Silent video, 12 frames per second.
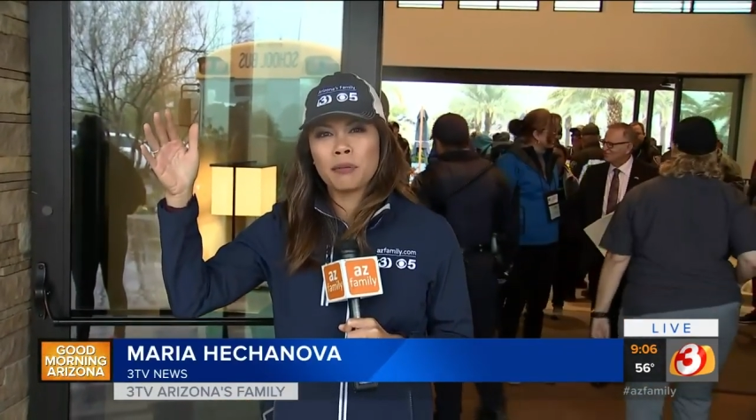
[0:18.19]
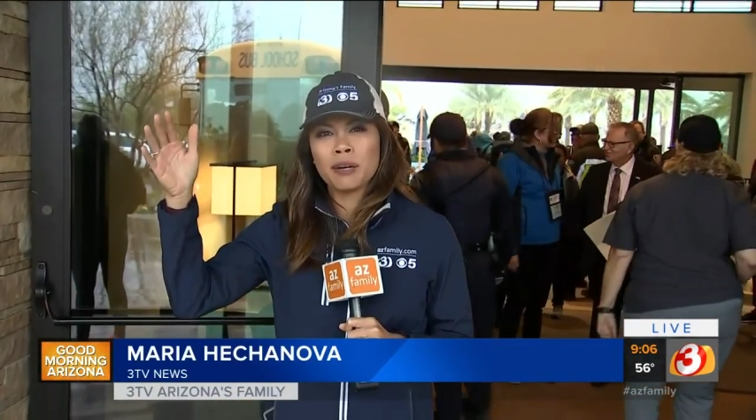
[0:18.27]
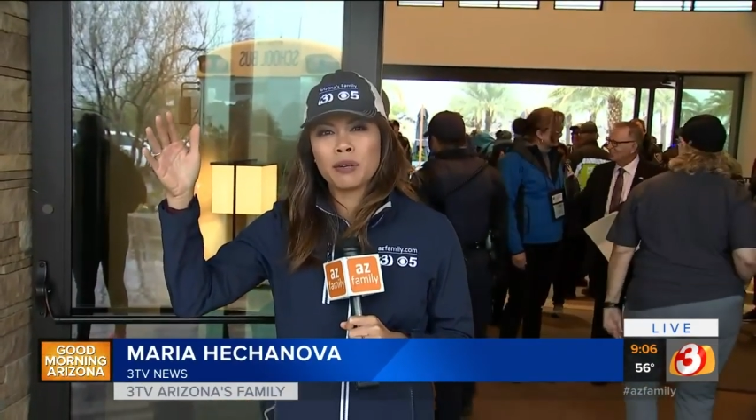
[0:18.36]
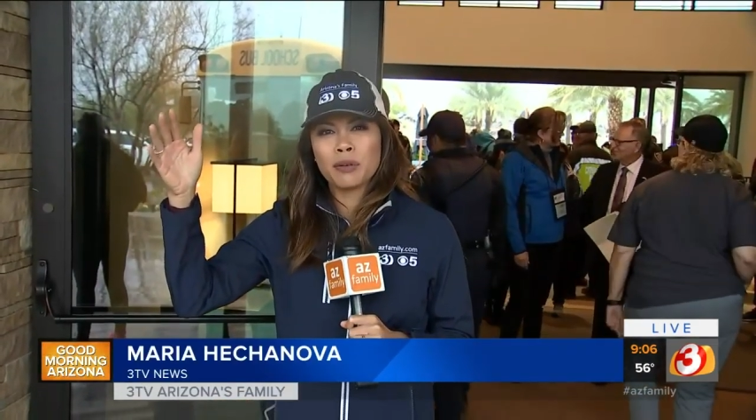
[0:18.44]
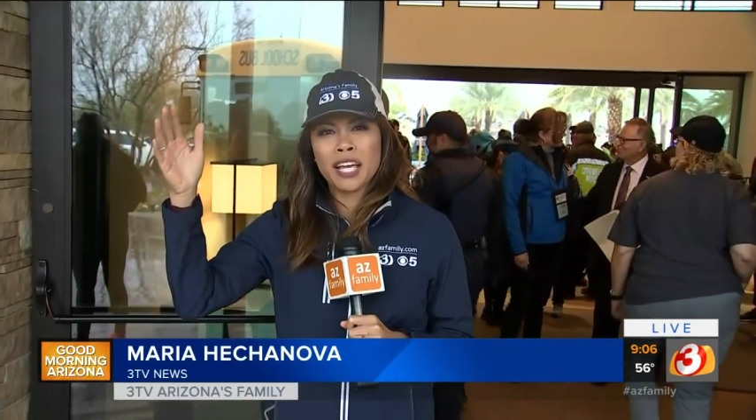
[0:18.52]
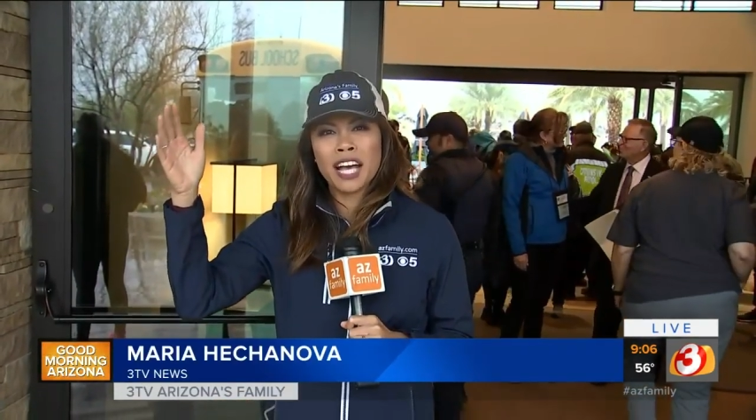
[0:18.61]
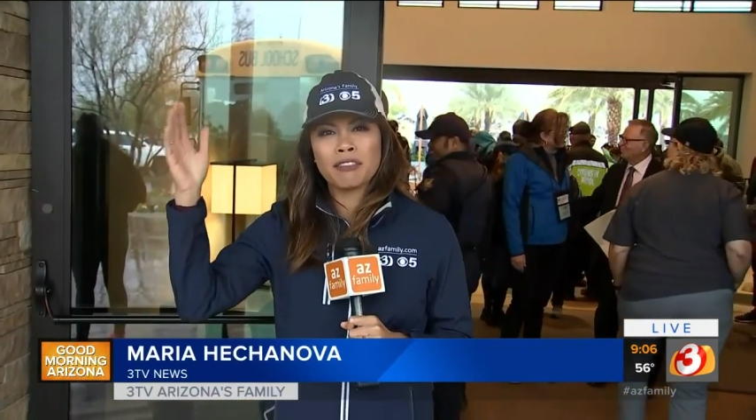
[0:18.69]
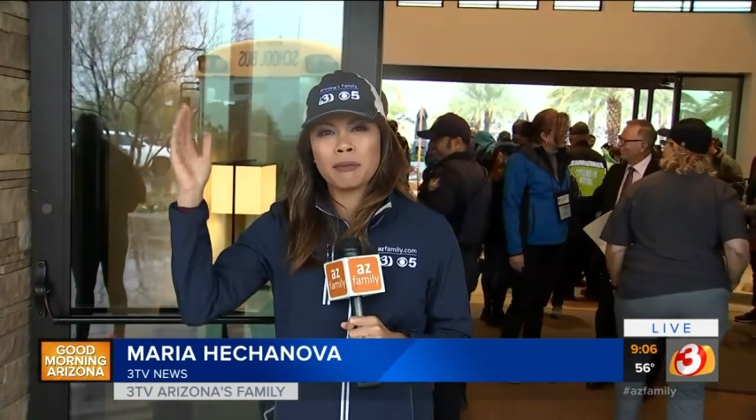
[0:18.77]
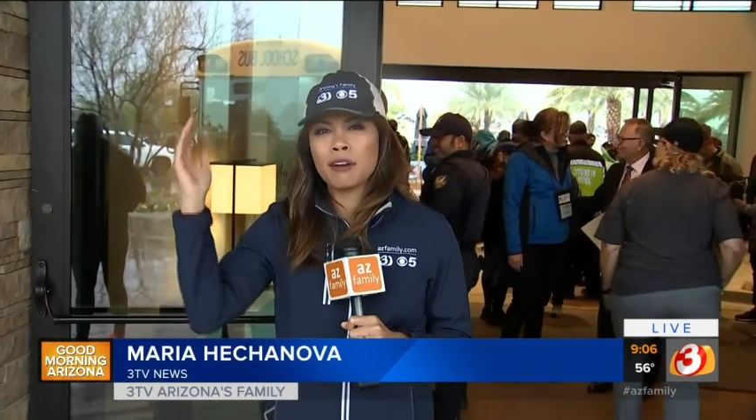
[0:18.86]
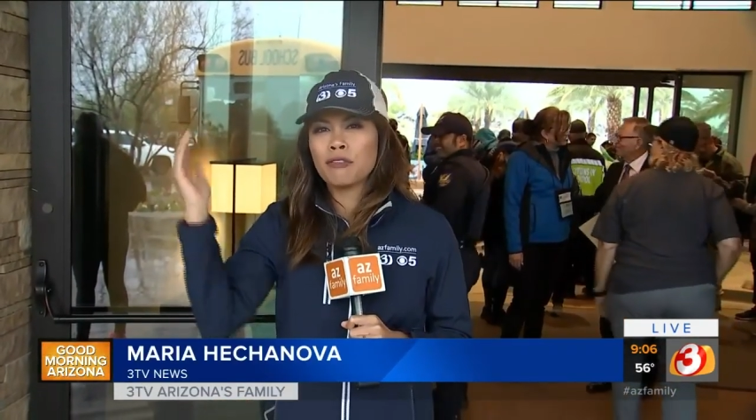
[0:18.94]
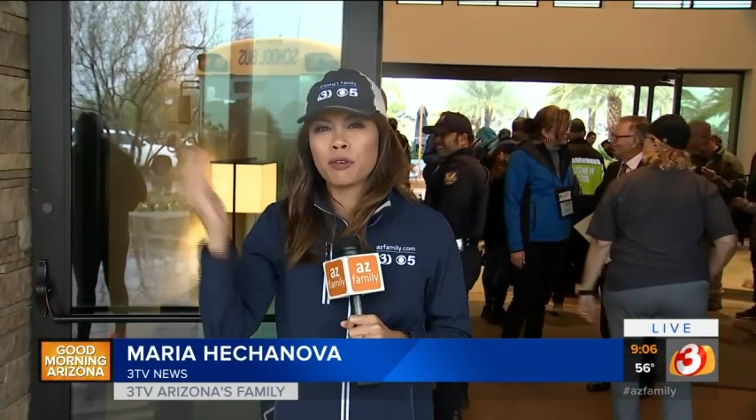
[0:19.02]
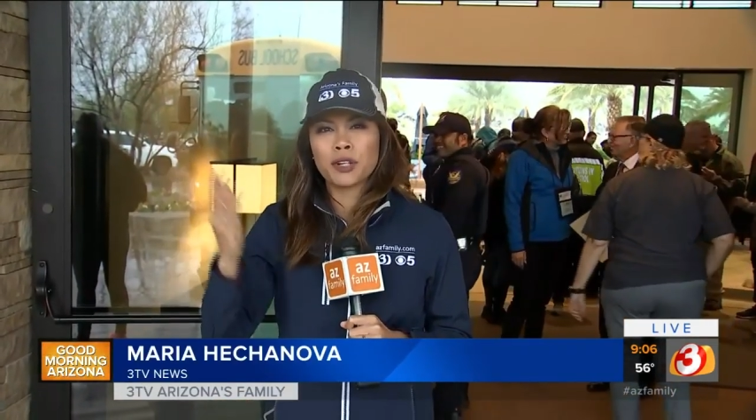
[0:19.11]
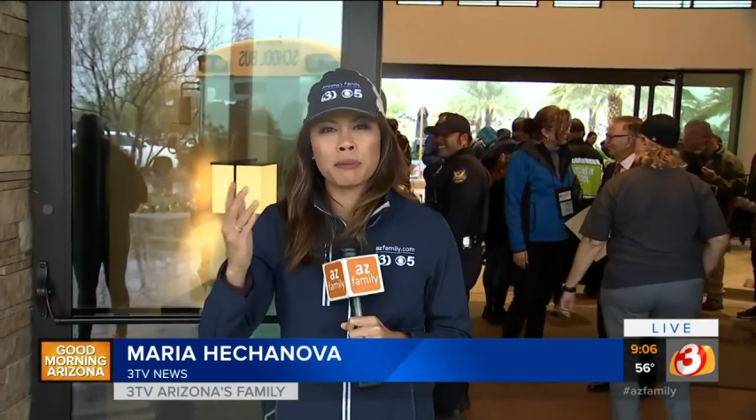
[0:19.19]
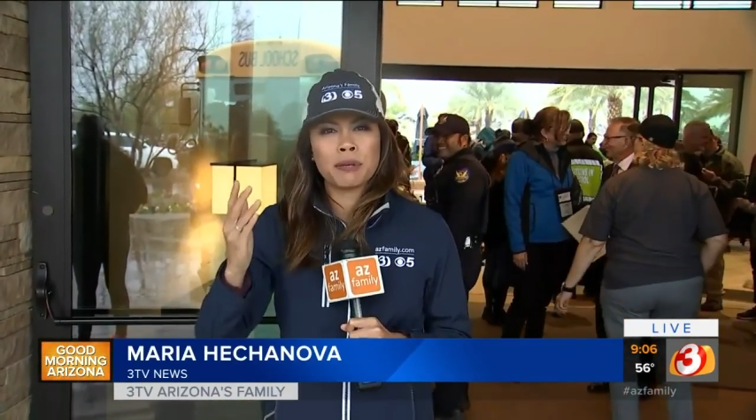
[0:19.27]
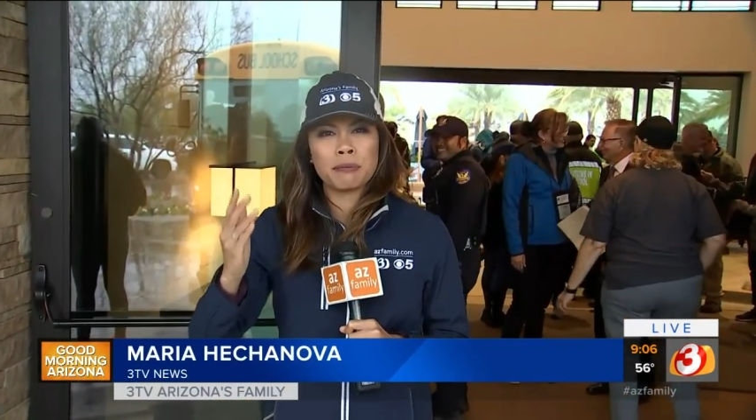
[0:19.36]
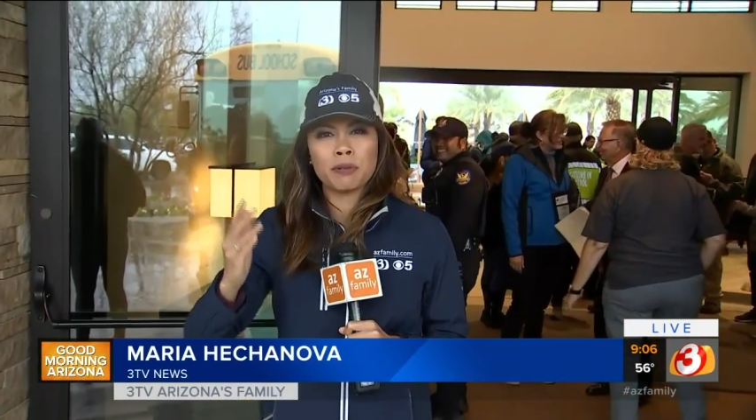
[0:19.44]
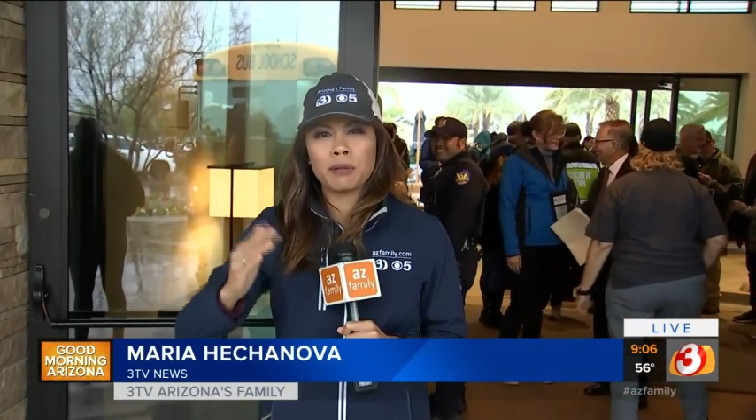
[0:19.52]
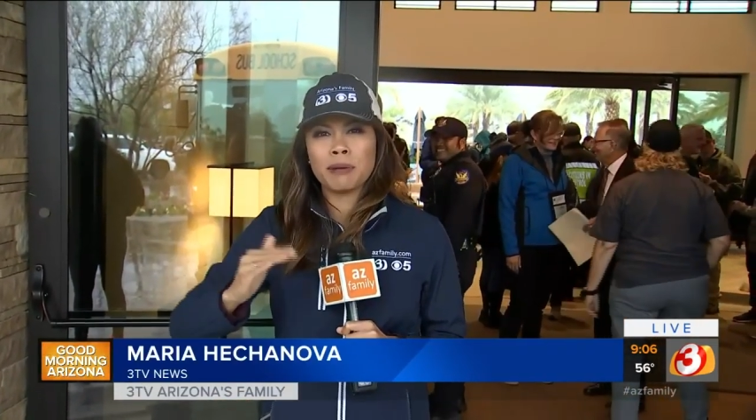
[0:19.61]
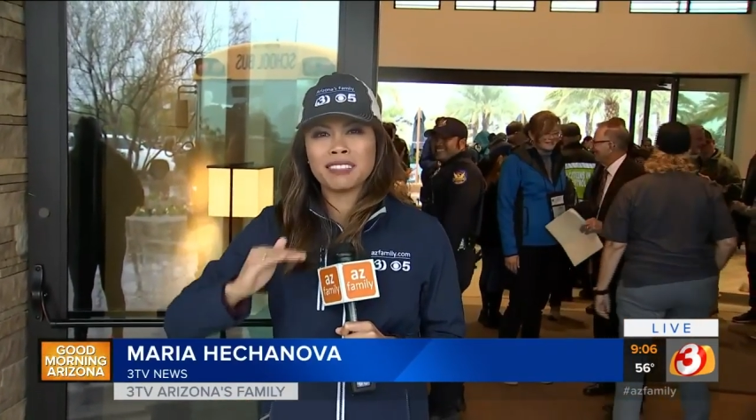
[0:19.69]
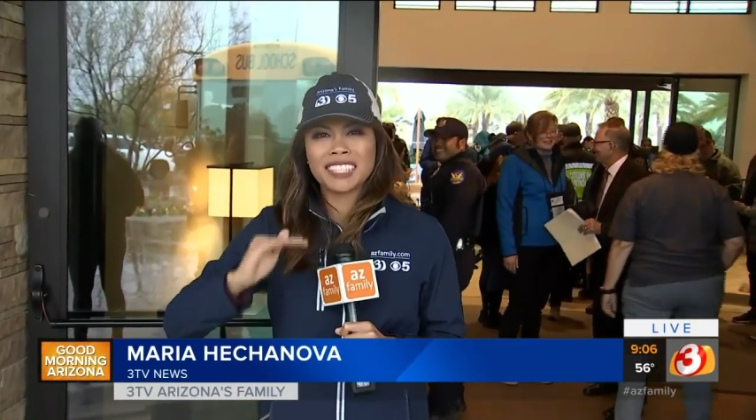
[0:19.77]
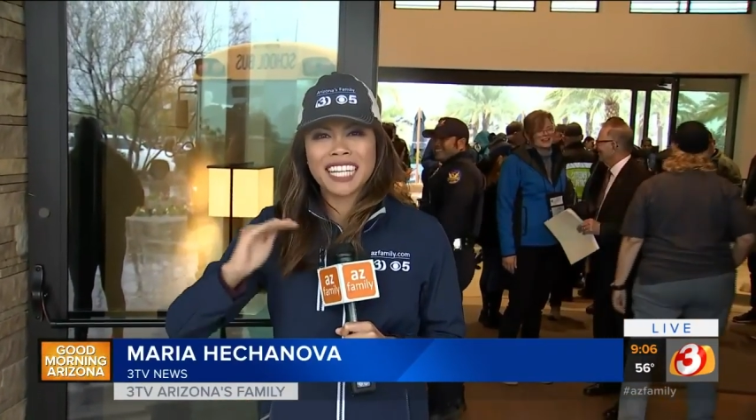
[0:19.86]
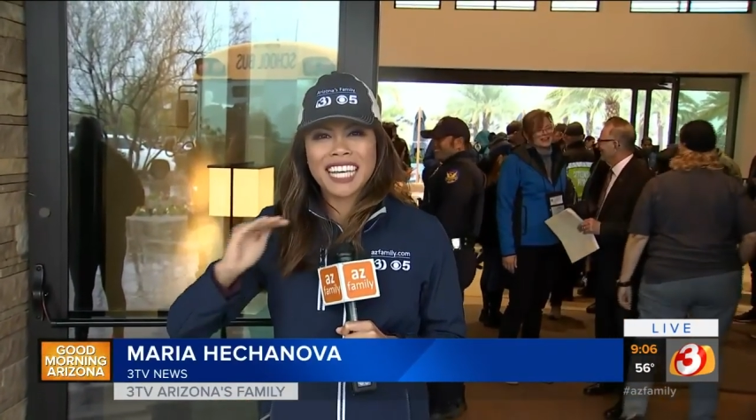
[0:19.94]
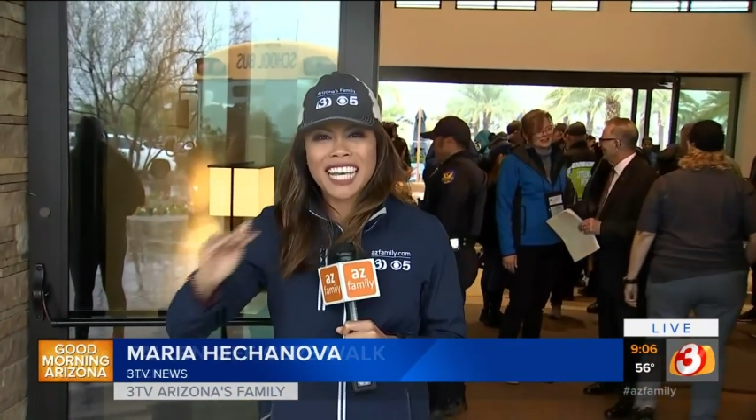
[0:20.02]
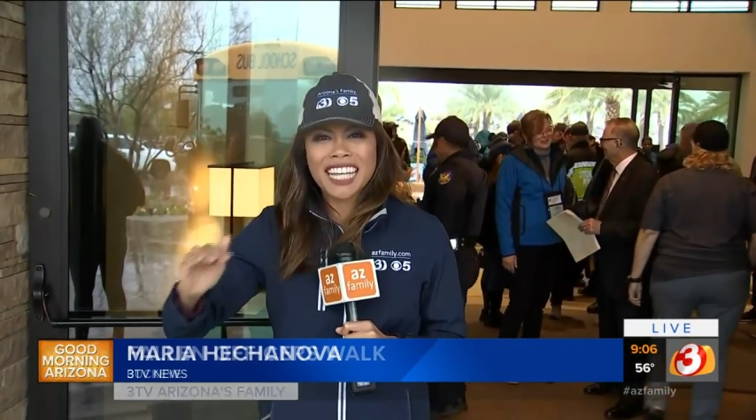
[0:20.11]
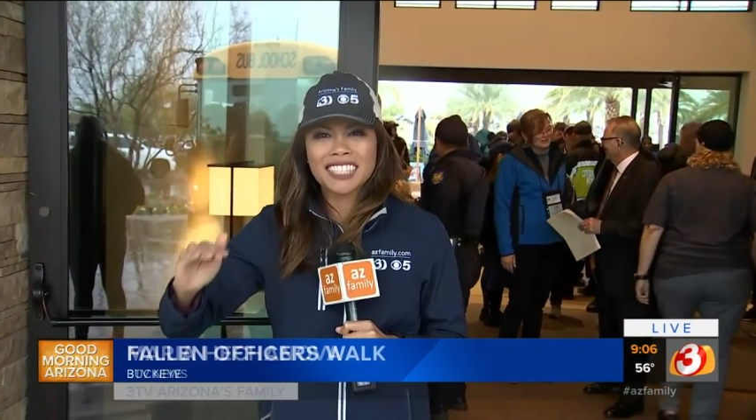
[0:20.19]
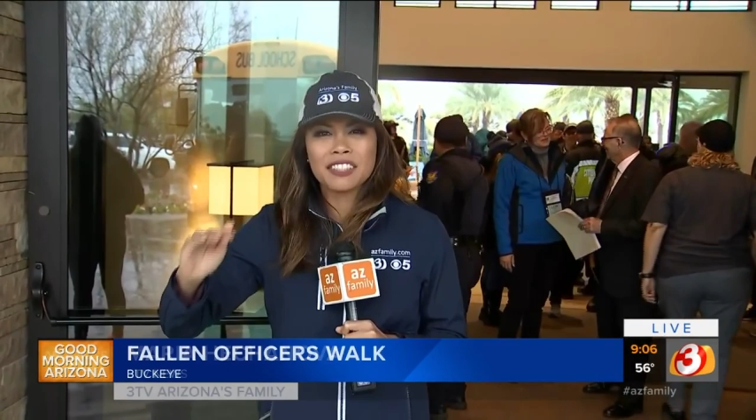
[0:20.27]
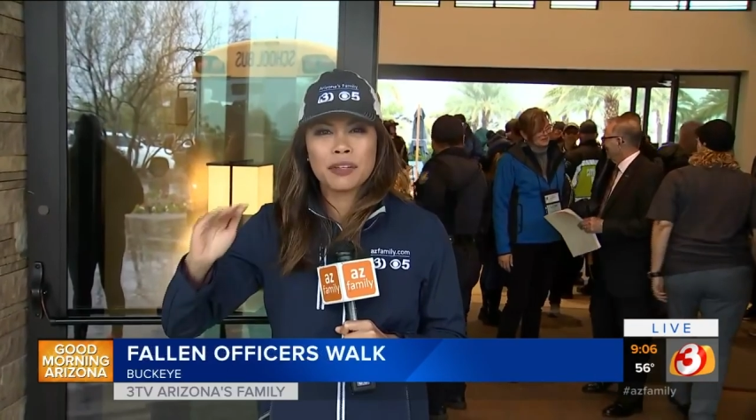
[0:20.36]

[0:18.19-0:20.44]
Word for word: but we have about 40 people about to hit